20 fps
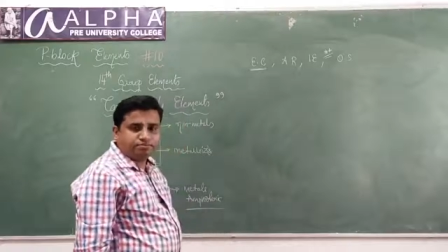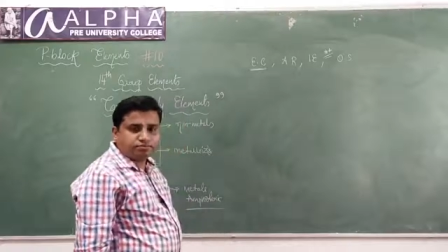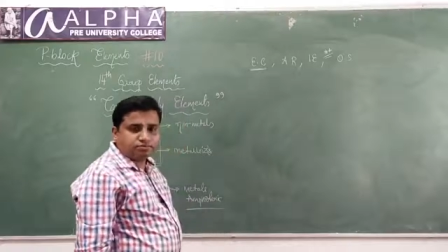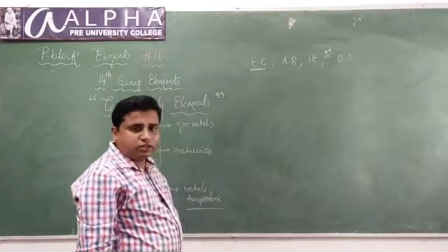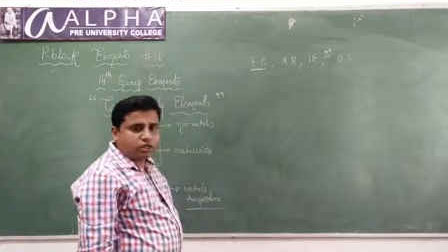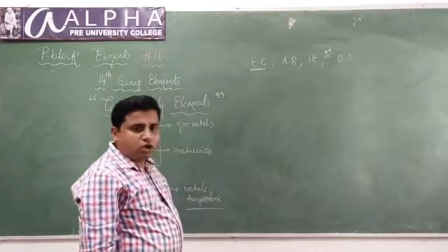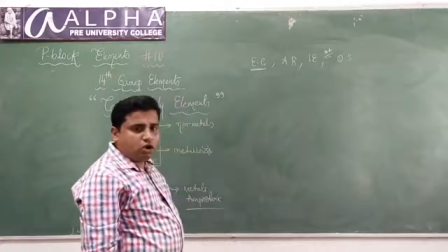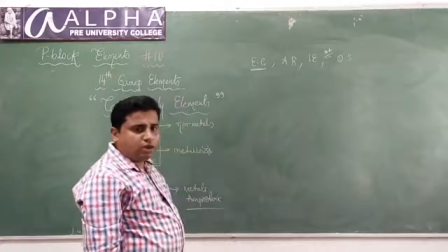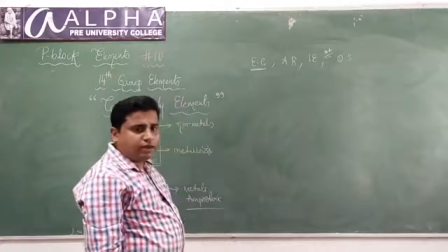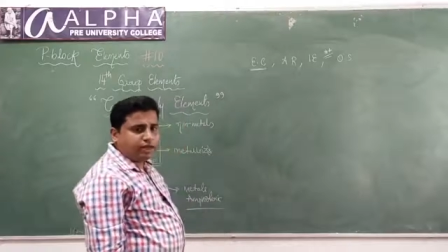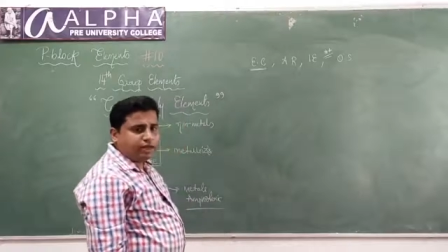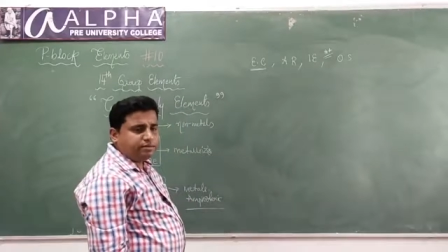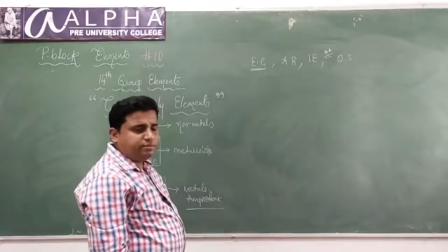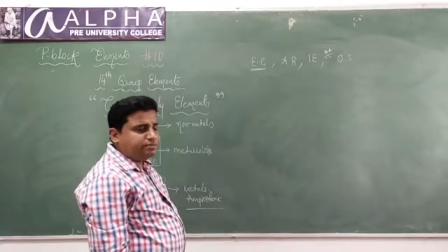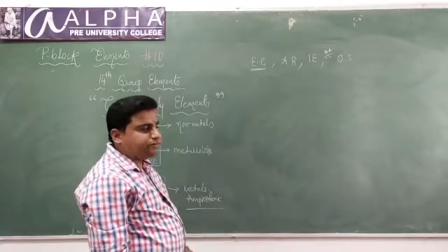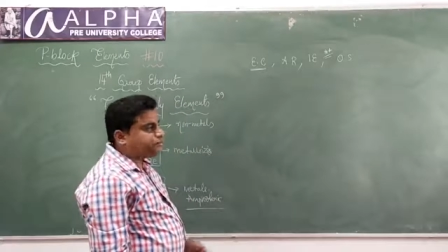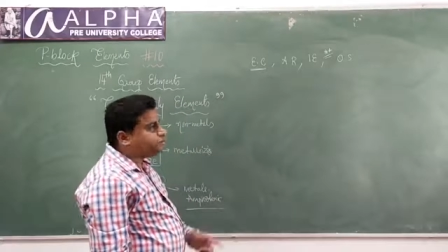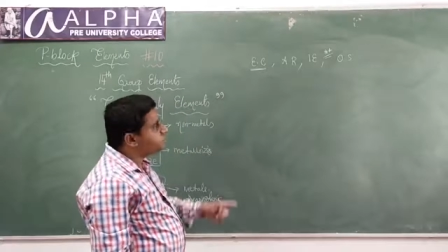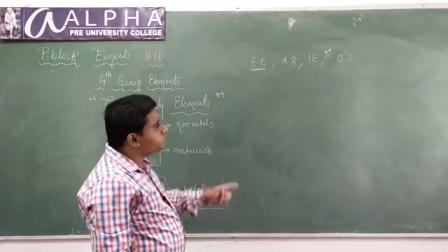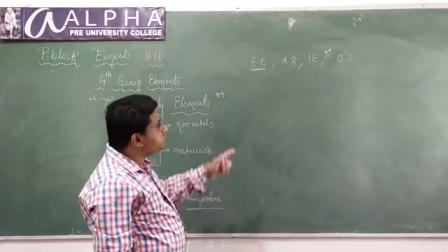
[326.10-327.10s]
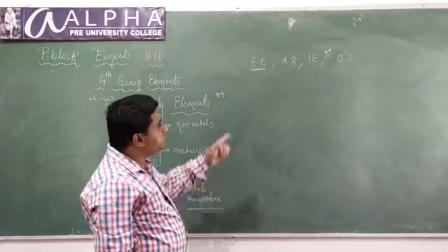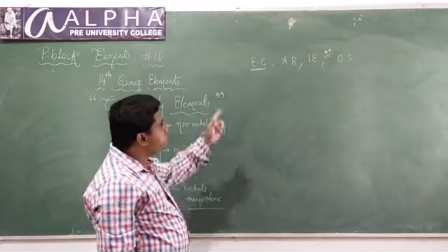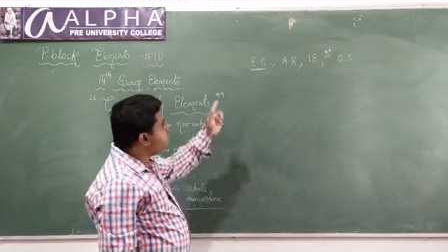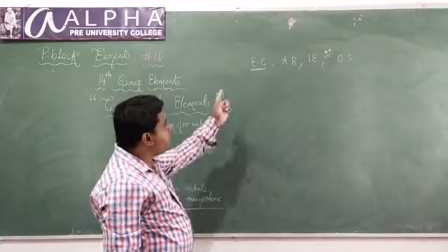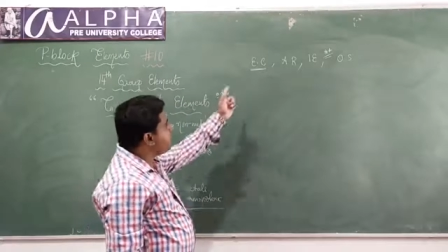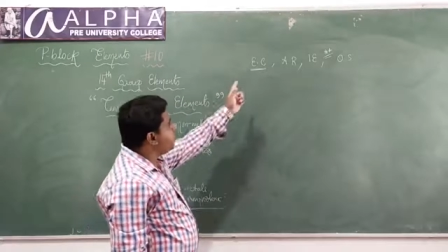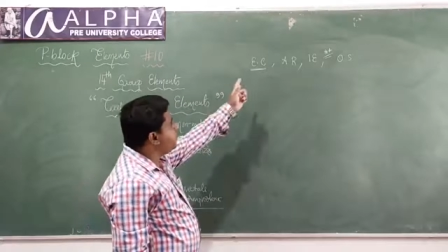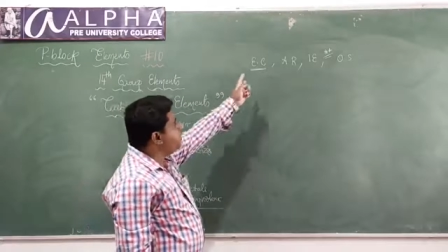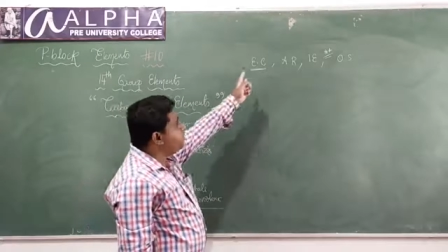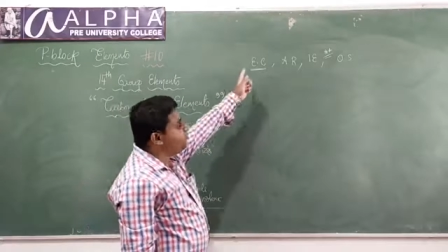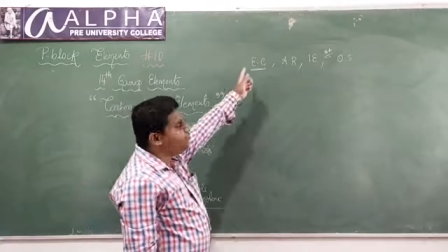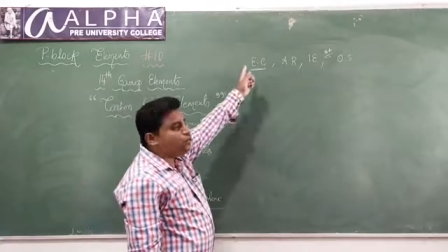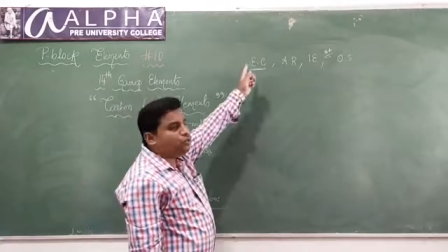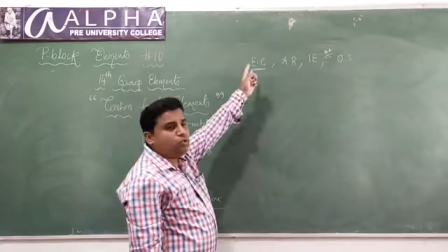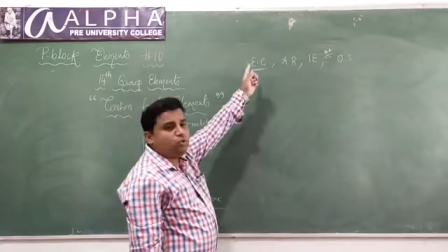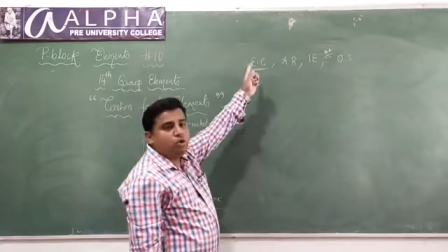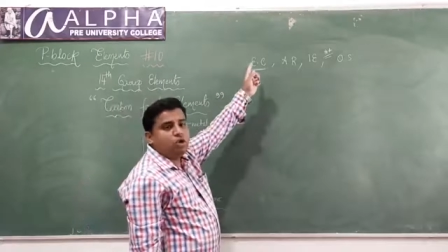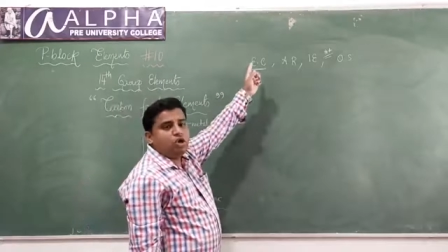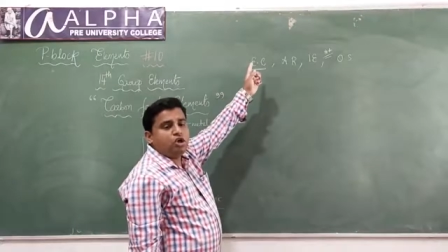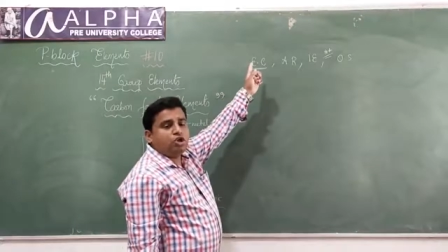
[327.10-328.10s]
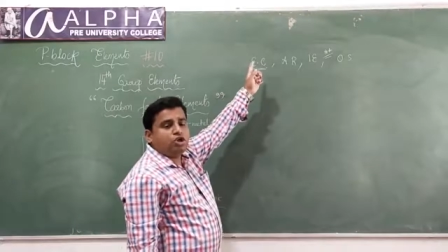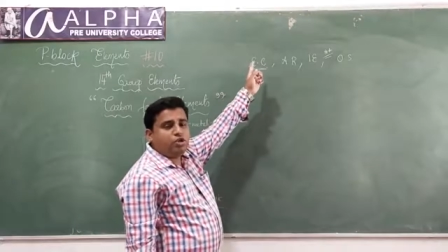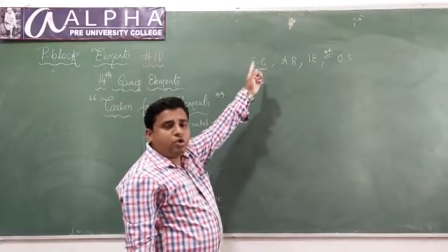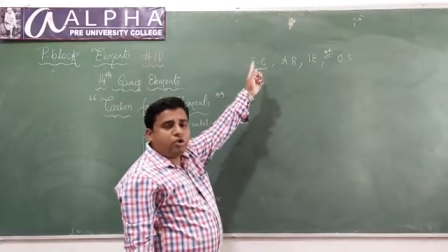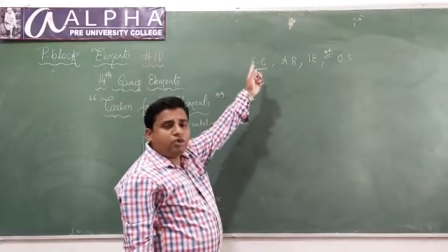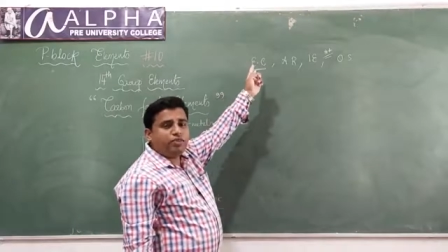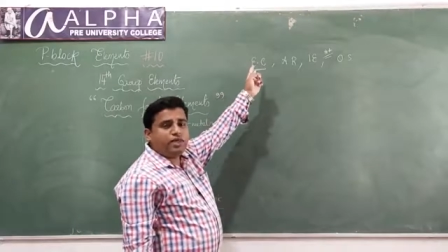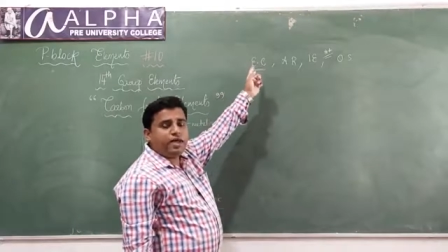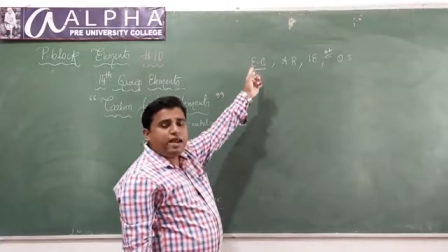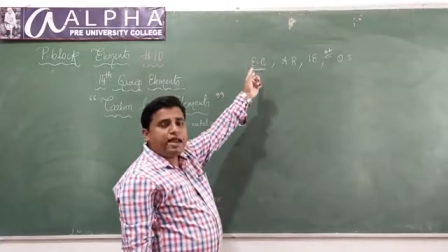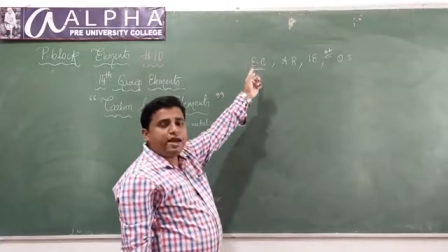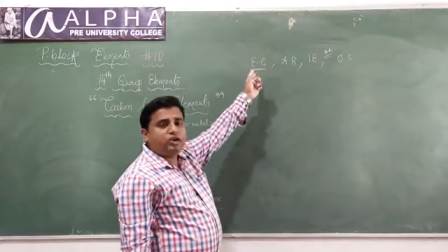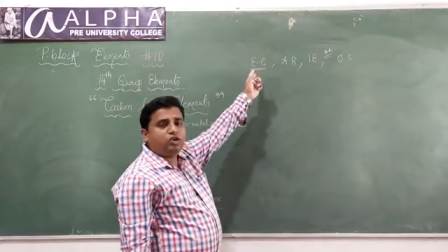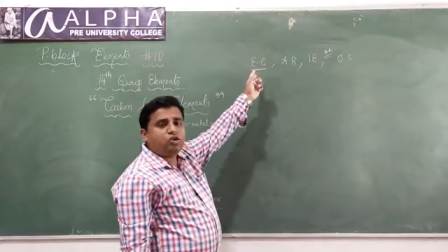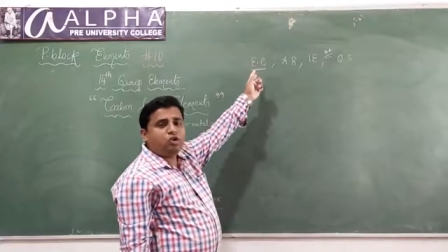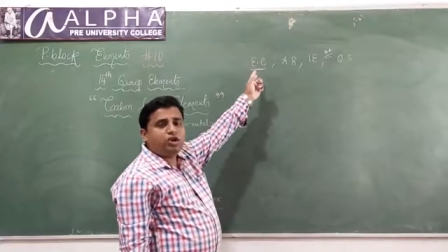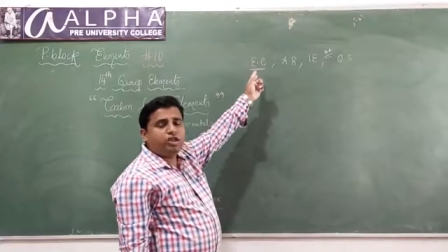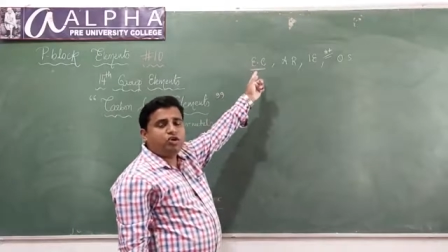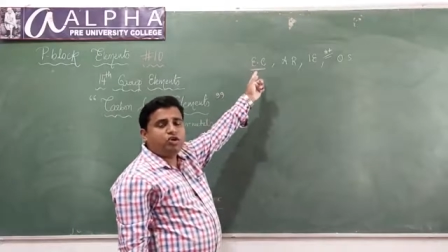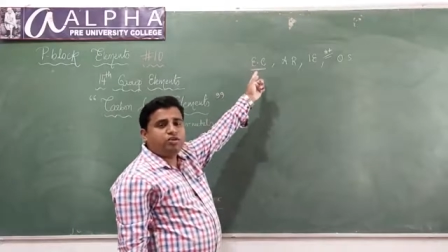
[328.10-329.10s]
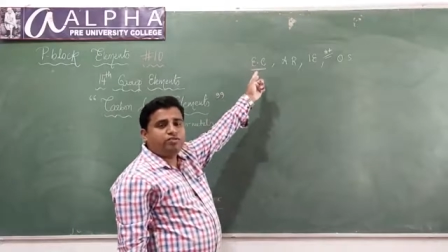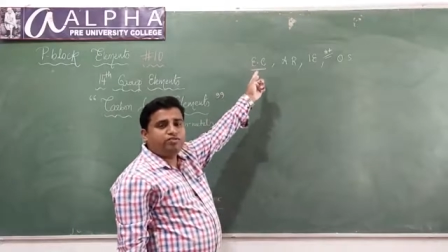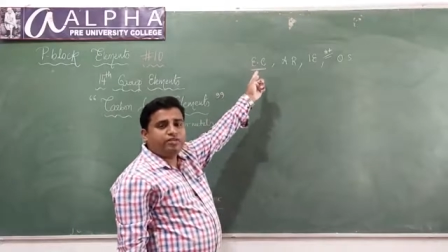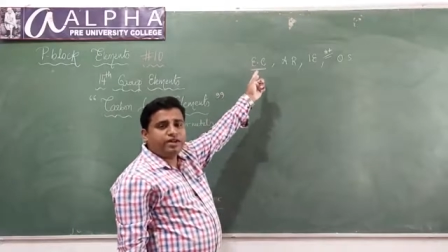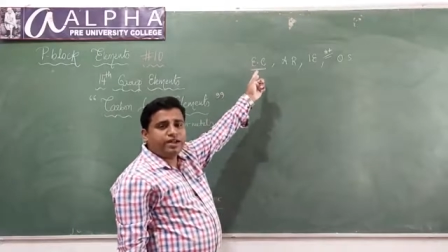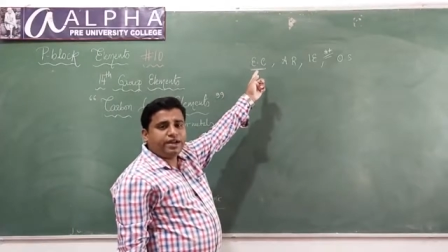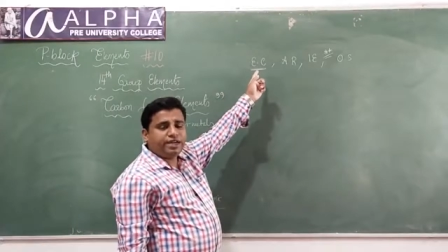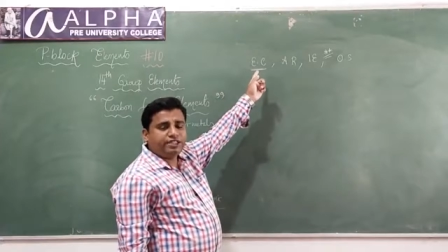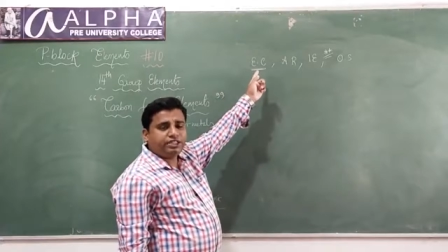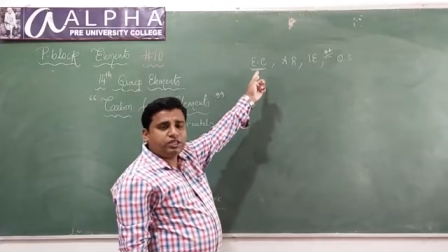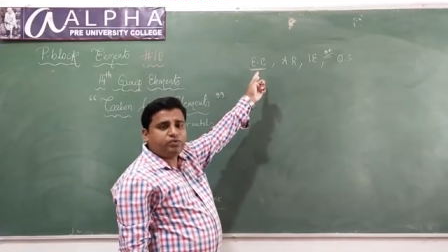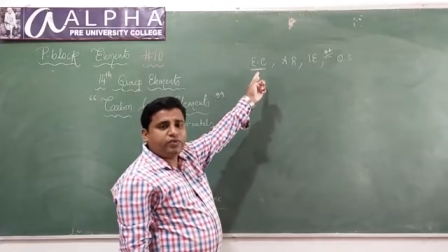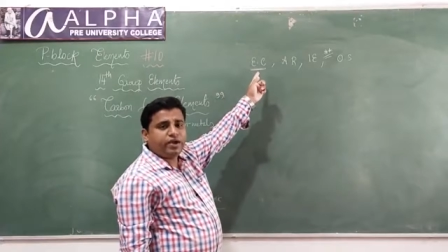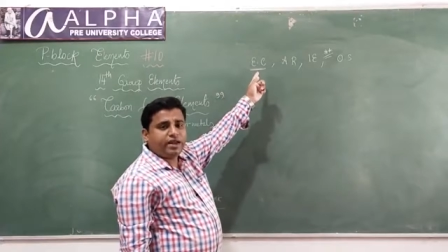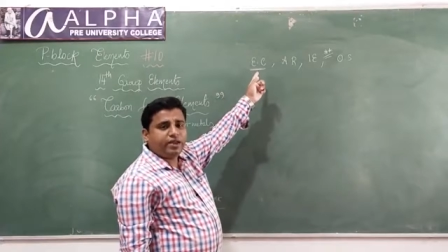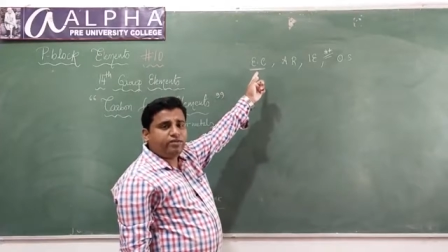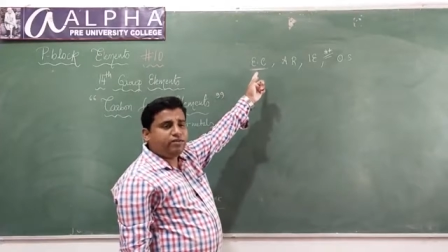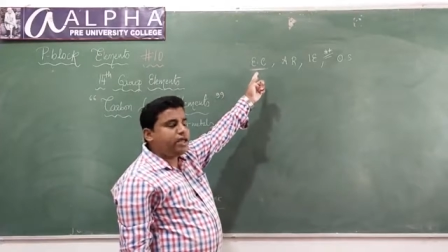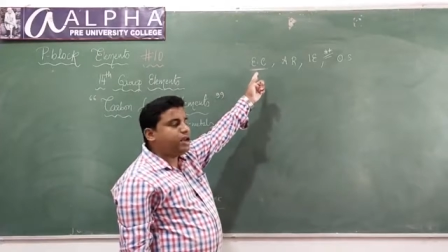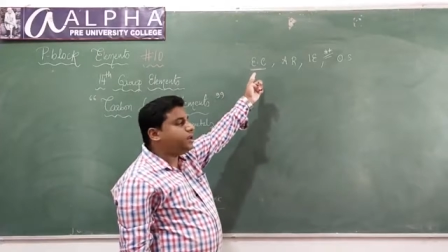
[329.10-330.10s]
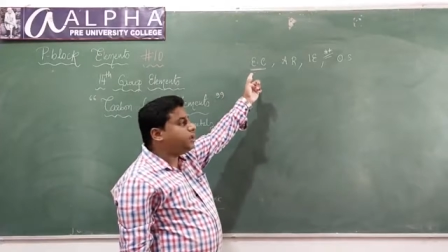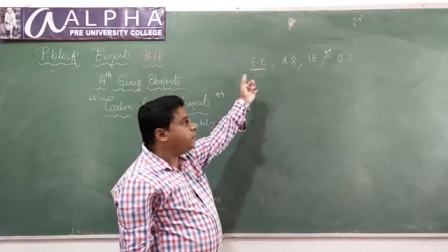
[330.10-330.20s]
Okay, if you know the electronic configuration very well,